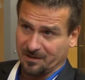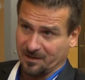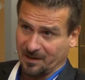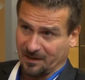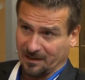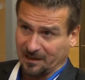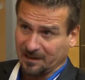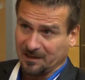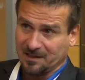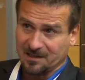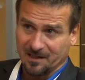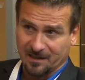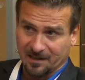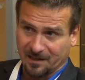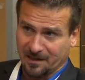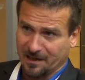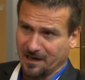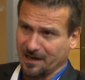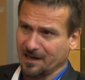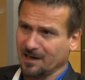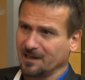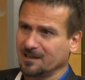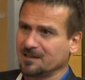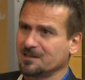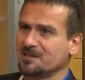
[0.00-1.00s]
at least in the
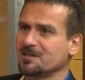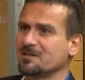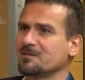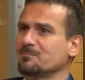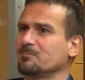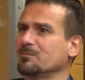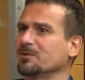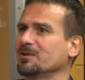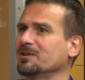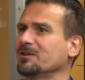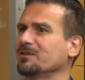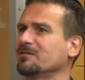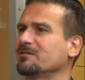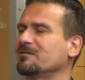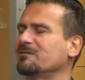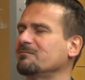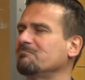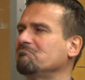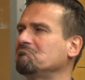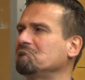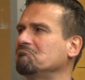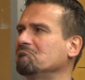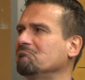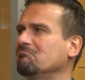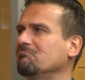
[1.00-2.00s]
Netherlands, but
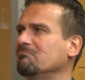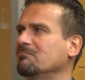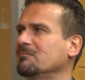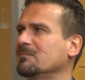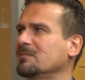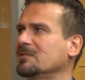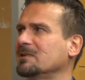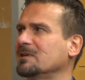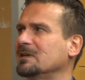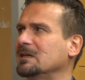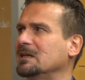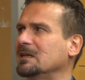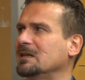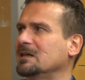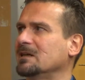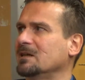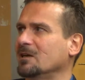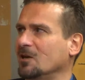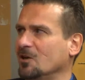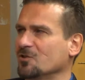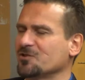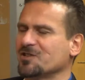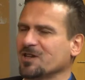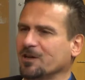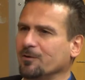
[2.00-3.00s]

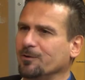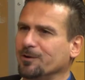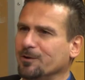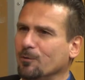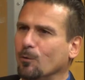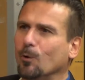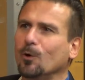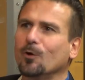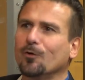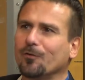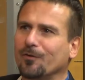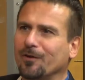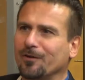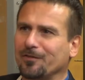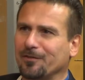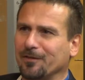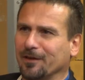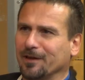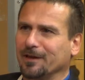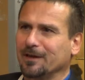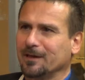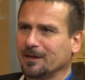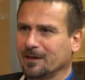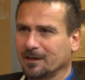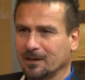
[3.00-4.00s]
also in the world, I
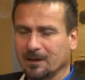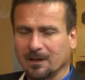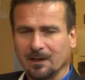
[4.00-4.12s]
think.